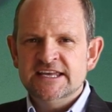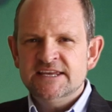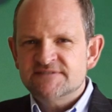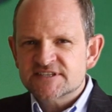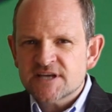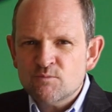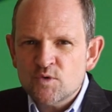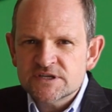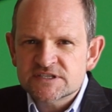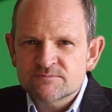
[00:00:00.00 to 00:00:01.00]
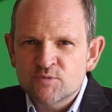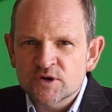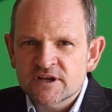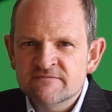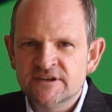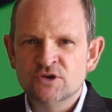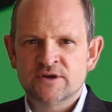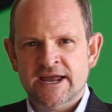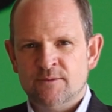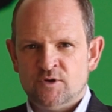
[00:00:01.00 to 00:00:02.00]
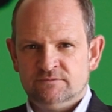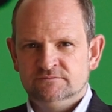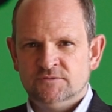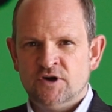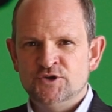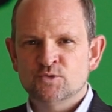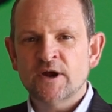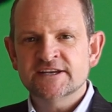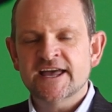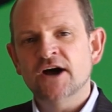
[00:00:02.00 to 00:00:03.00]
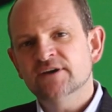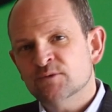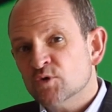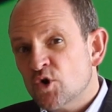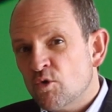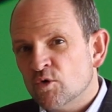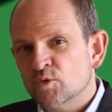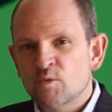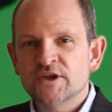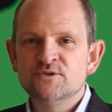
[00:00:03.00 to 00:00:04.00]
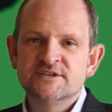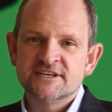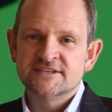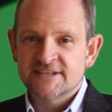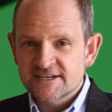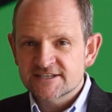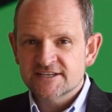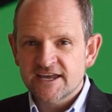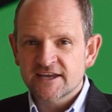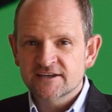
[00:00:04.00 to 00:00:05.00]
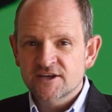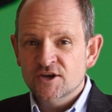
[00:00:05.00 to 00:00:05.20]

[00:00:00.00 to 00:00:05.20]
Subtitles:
if someone's to put a video camera on you right now and record what you did day to day,